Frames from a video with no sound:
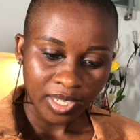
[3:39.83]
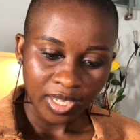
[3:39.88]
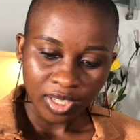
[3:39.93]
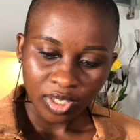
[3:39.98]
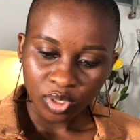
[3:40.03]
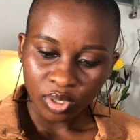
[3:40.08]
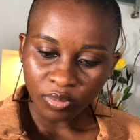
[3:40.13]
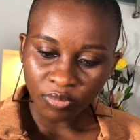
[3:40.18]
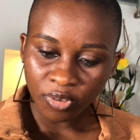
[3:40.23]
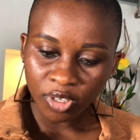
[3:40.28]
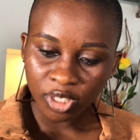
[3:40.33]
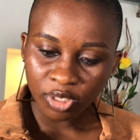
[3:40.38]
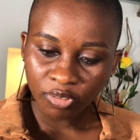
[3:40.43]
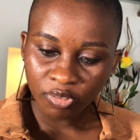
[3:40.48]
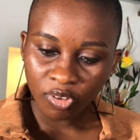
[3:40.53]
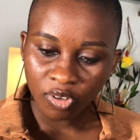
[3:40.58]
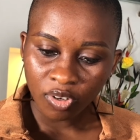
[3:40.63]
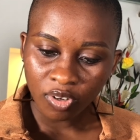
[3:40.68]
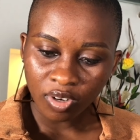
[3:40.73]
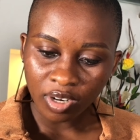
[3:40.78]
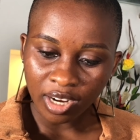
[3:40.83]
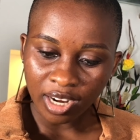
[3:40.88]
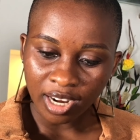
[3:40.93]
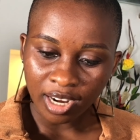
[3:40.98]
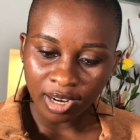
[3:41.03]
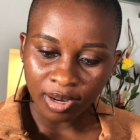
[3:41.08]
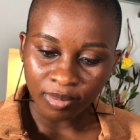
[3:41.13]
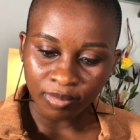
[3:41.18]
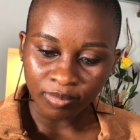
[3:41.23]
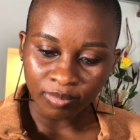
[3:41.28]
So first of all,
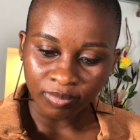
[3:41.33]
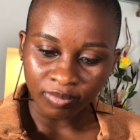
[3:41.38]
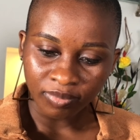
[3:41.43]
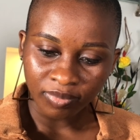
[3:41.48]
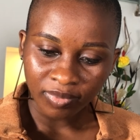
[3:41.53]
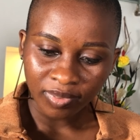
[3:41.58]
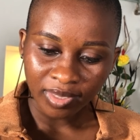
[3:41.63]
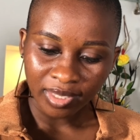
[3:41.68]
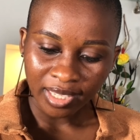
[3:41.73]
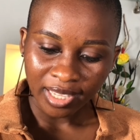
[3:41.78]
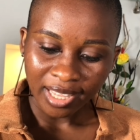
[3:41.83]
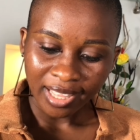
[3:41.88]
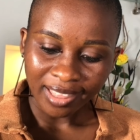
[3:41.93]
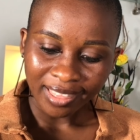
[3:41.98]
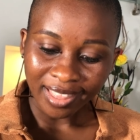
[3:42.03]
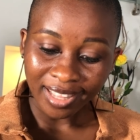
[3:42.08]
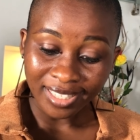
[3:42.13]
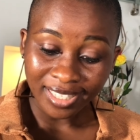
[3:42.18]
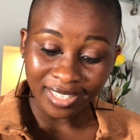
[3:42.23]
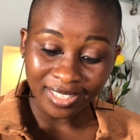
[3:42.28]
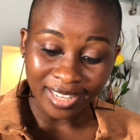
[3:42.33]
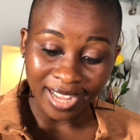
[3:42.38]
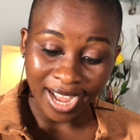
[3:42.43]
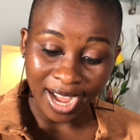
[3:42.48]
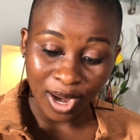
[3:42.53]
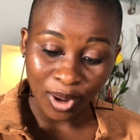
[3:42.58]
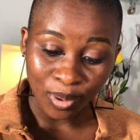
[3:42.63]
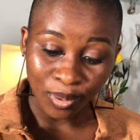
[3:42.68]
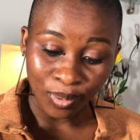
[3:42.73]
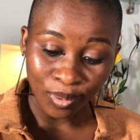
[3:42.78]
this is
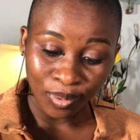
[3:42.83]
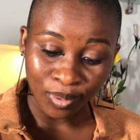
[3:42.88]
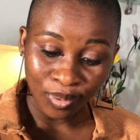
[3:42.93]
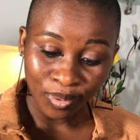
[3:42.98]
how